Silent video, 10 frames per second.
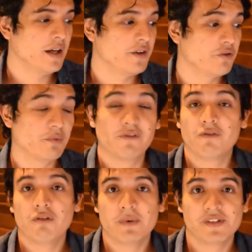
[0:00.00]
your
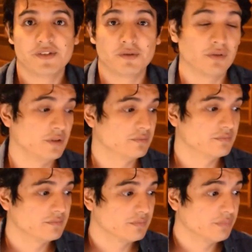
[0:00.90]
performance or
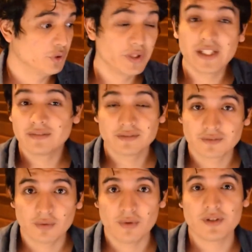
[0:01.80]
printing,
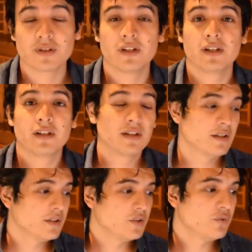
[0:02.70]
of course,
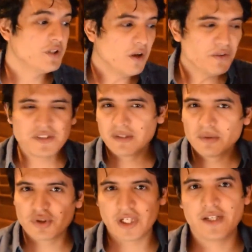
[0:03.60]
doing all these
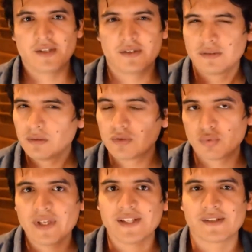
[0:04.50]
little changes, these little
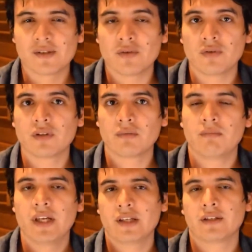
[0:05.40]
tweaks, so
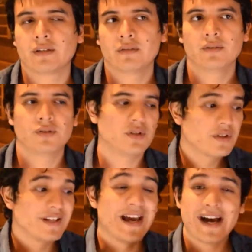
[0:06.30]
you
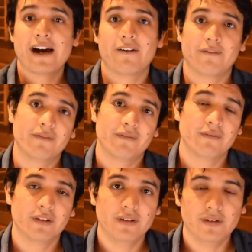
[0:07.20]
can have
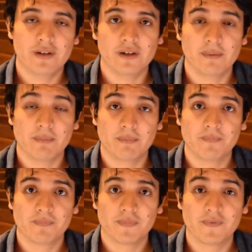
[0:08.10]

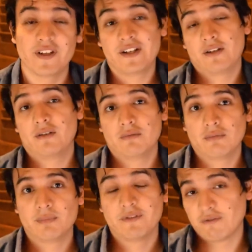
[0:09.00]
video
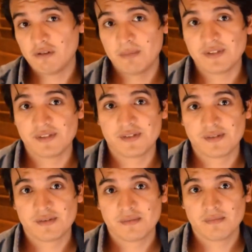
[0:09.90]

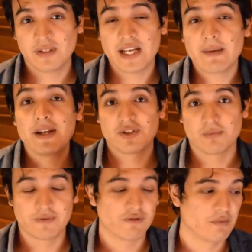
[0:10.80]
performance, an
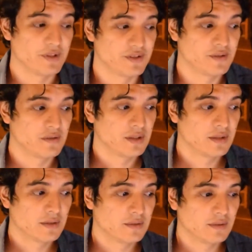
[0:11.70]
animation performance
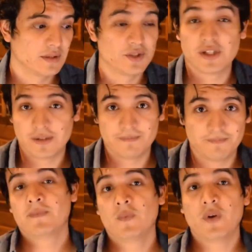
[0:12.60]
legit.
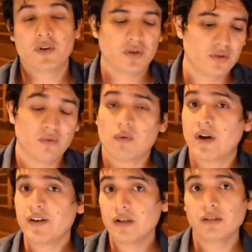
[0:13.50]
Whether you do a
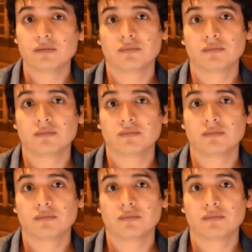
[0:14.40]
render,